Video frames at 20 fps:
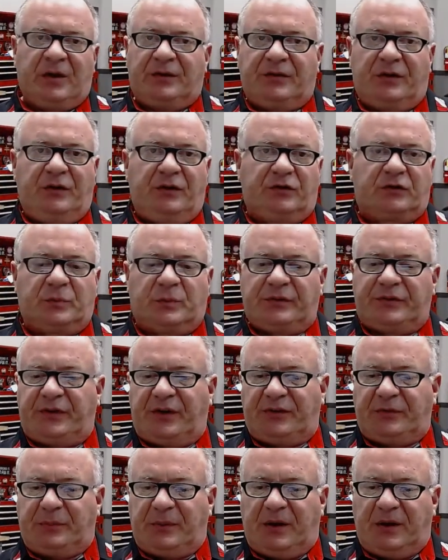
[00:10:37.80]
The usual
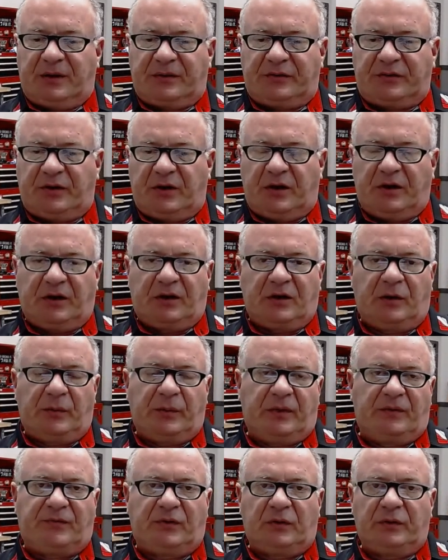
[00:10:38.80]
suspects go
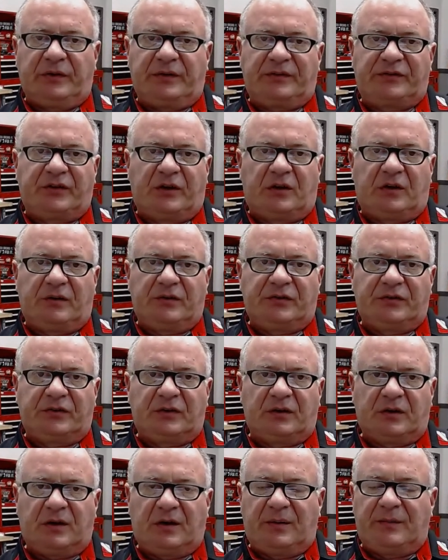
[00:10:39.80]
with a full
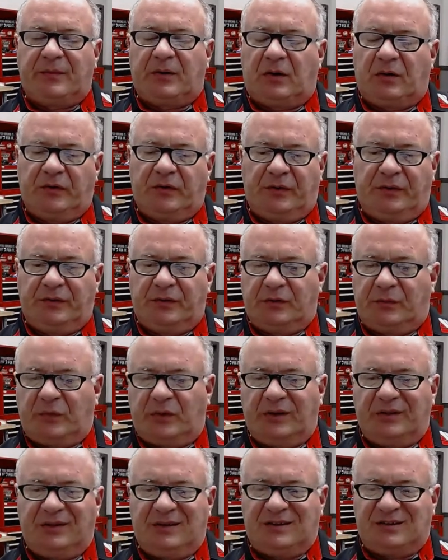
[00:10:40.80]
exhaust, um, although the
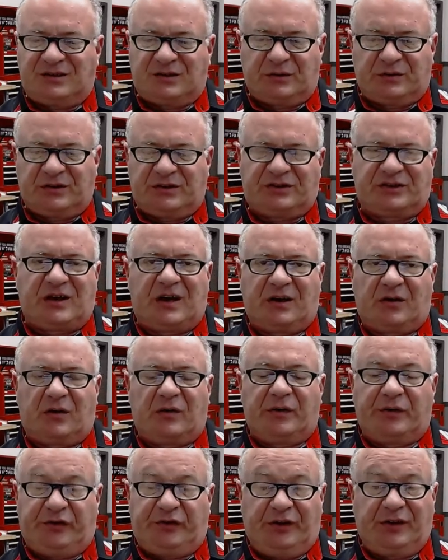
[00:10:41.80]
one that's on a stock
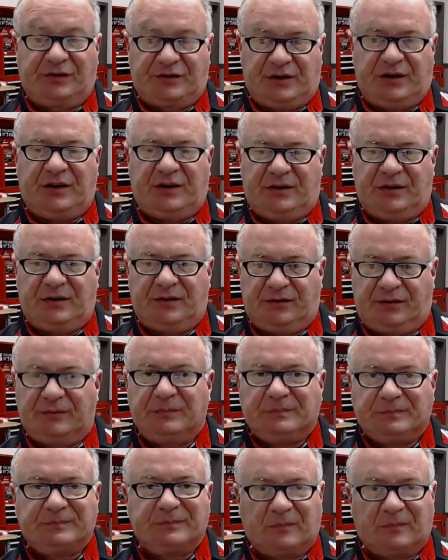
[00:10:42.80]
R6, it is